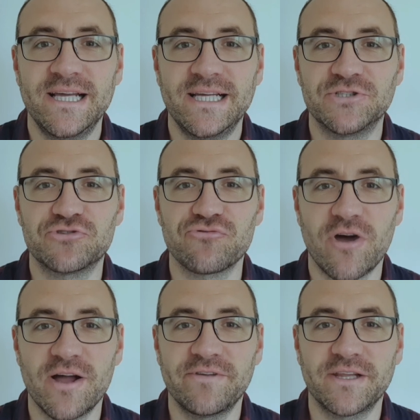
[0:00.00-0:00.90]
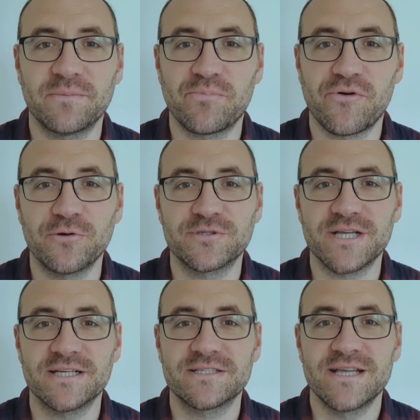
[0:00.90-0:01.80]
in driving the
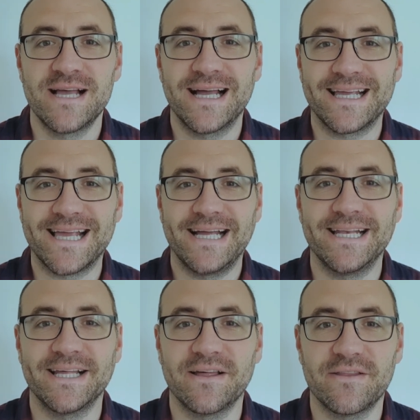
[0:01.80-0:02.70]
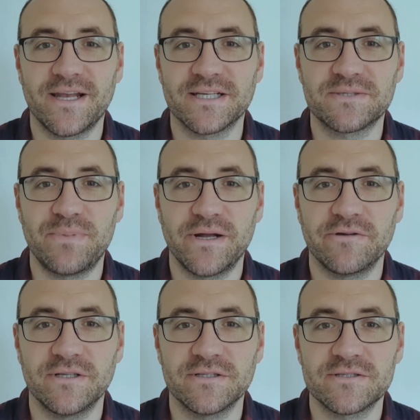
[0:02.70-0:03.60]
process and gaining that
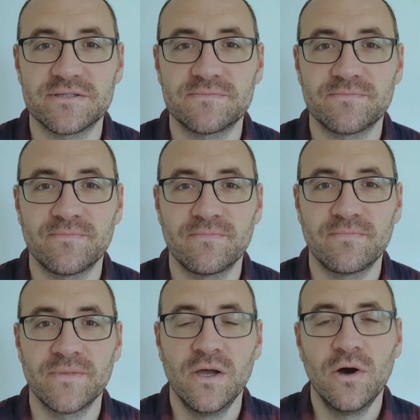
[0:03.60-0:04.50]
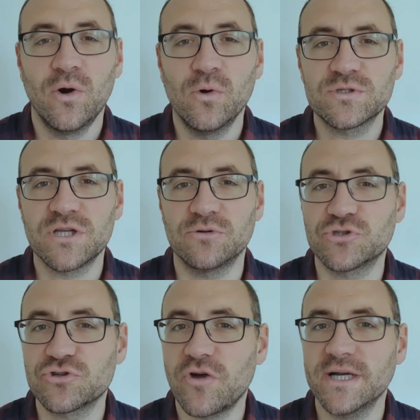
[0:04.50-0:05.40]
experience. Also,
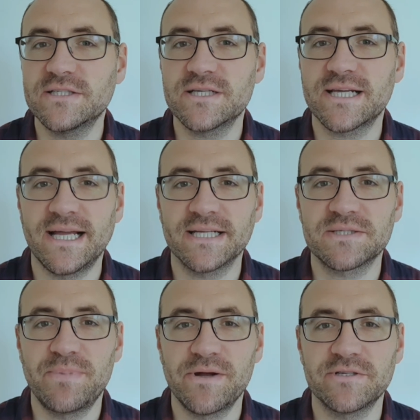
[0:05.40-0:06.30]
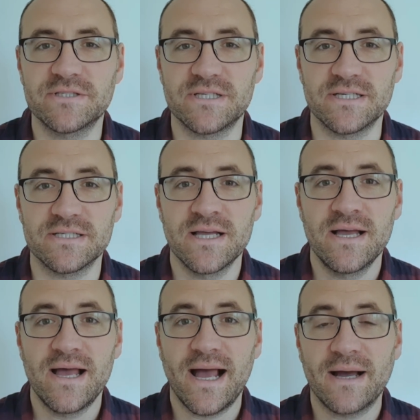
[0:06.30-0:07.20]
try to gain experiences
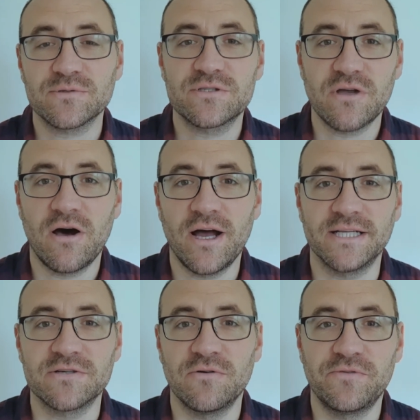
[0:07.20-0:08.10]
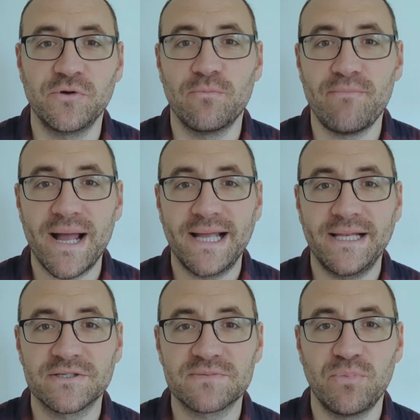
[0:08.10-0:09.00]
outside of your
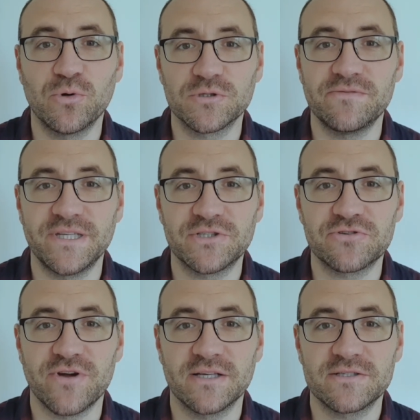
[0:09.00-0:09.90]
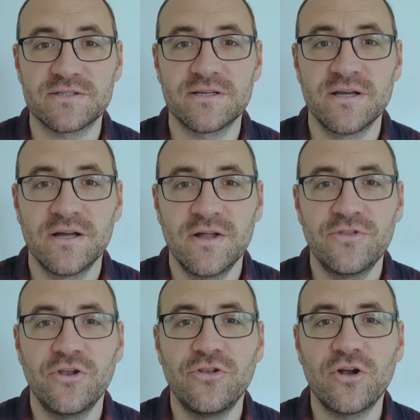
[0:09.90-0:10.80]
main sport of interest.
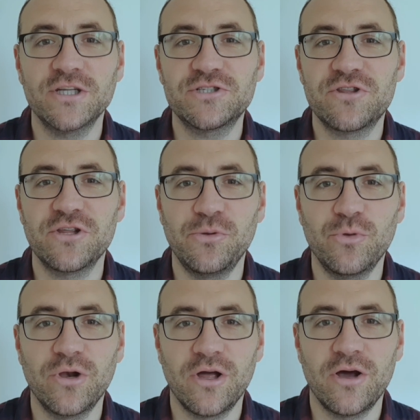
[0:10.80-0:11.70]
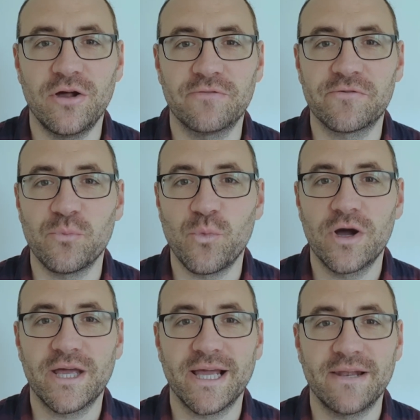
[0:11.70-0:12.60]
The knowledge that you will learn from
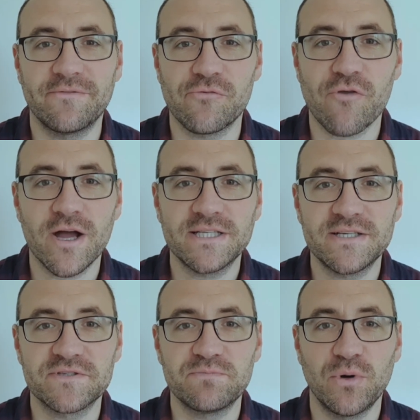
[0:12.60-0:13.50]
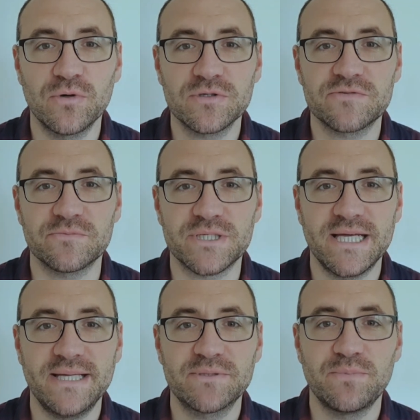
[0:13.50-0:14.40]
working in a variety of sports, from
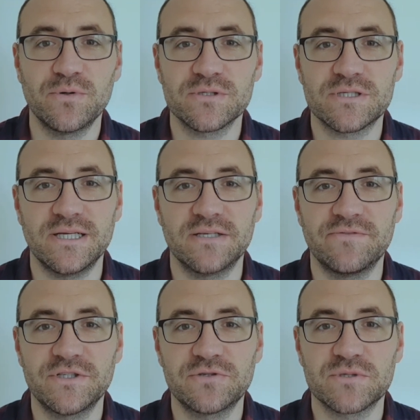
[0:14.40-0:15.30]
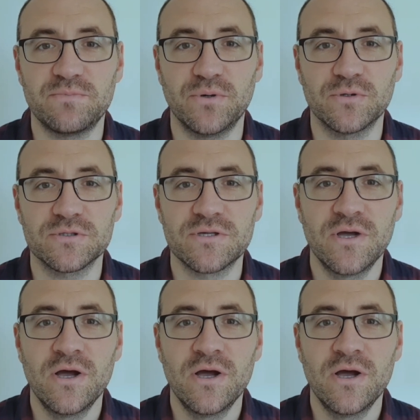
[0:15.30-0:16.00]
team sports to individual sports,